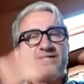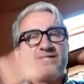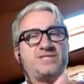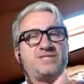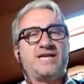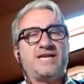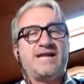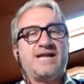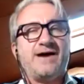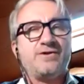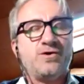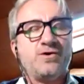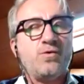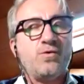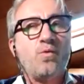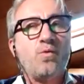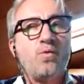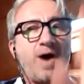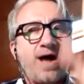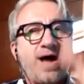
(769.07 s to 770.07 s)
scenarios.
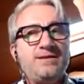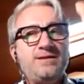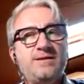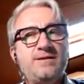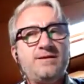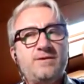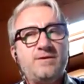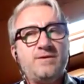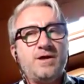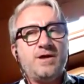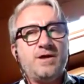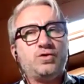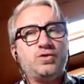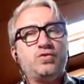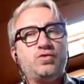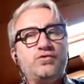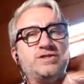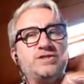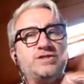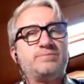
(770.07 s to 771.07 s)
One,
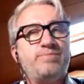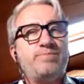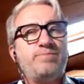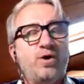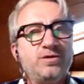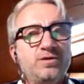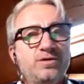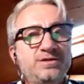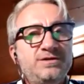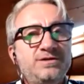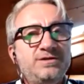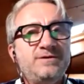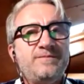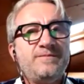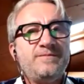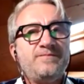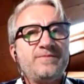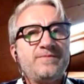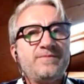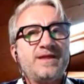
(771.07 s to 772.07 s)
to respond
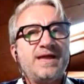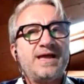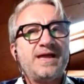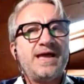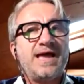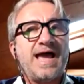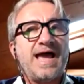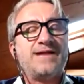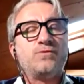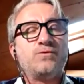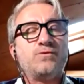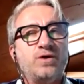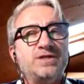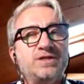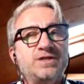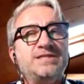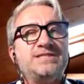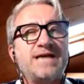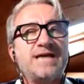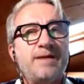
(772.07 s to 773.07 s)
at what
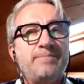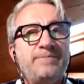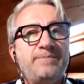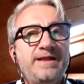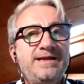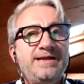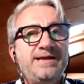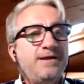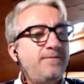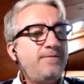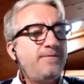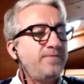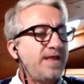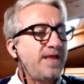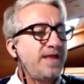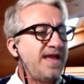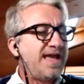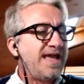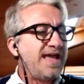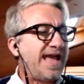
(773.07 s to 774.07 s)
is happening.
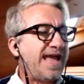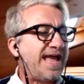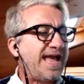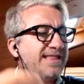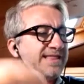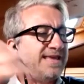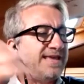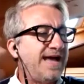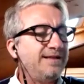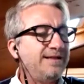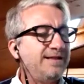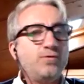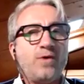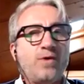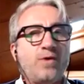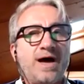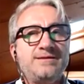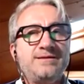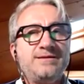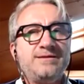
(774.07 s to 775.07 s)
And the other
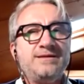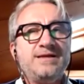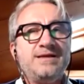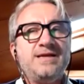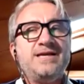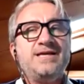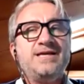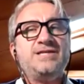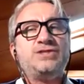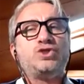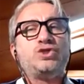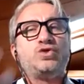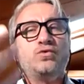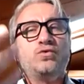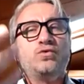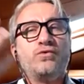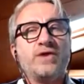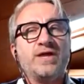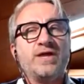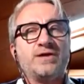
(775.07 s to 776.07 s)
one is to
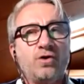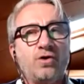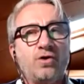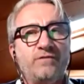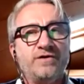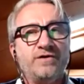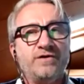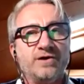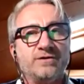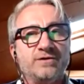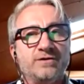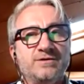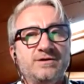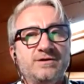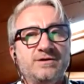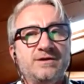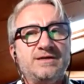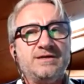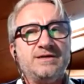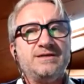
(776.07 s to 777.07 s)
recover,
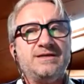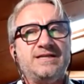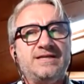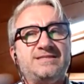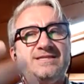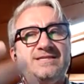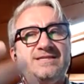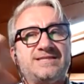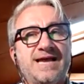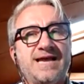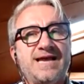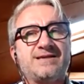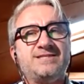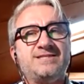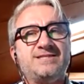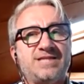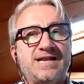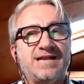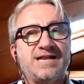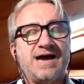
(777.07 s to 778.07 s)
is the second
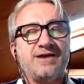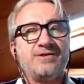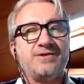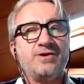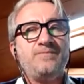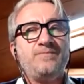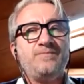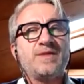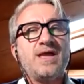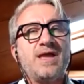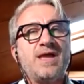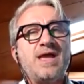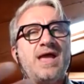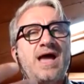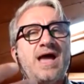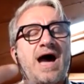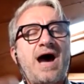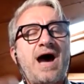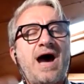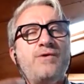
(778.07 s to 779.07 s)
scenario.
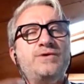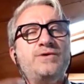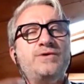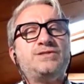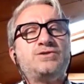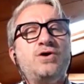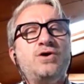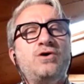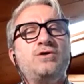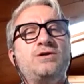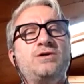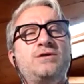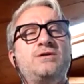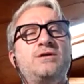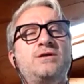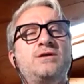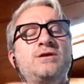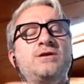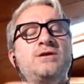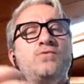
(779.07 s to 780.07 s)
How is going,
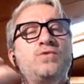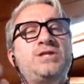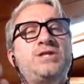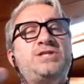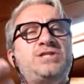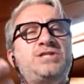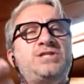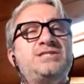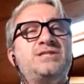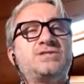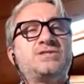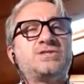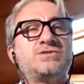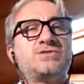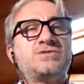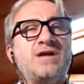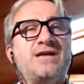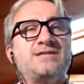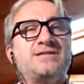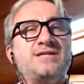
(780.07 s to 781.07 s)
which is the
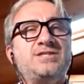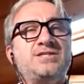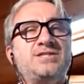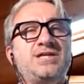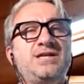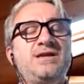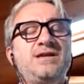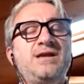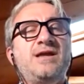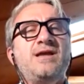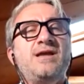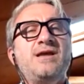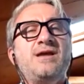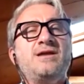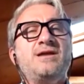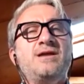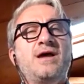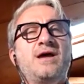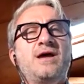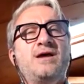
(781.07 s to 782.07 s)
strategy
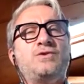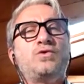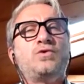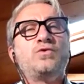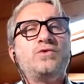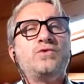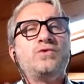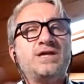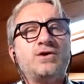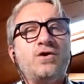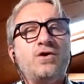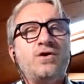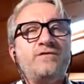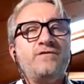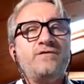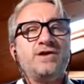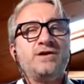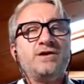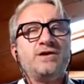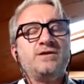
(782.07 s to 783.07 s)
to
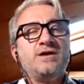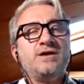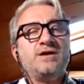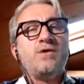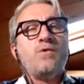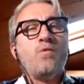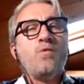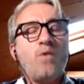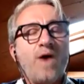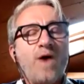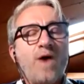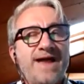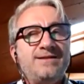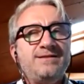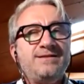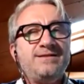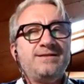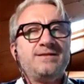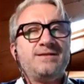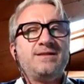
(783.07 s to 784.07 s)
recover
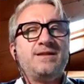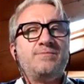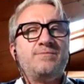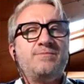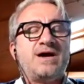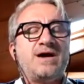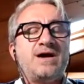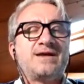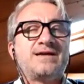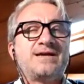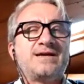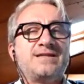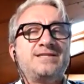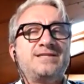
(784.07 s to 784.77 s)
when the market